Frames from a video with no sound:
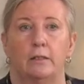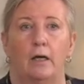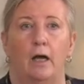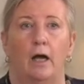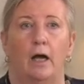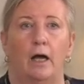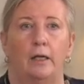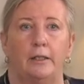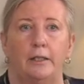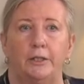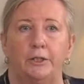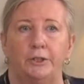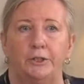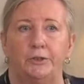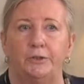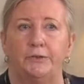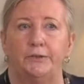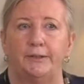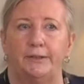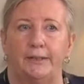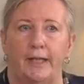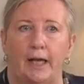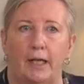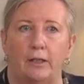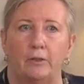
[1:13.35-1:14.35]
on
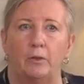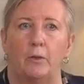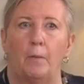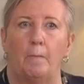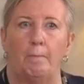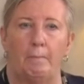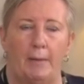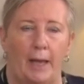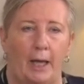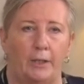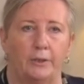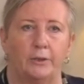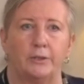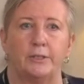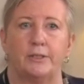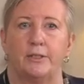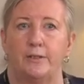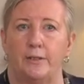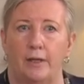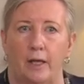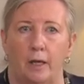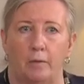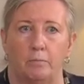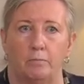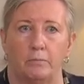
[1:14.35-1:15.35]
issues that matter to
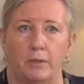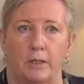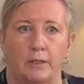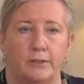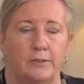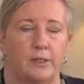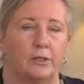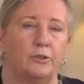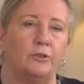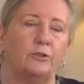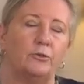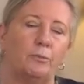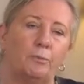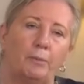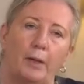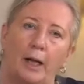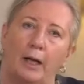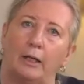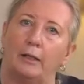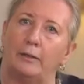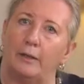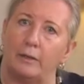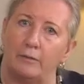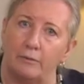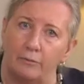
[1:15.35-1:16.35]
them, such as
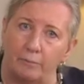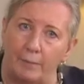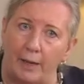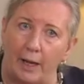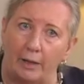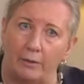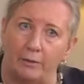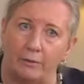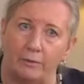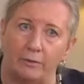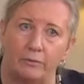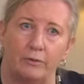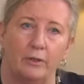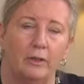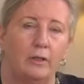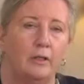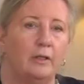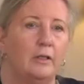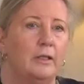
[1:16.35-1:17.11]
Black Lives Matters,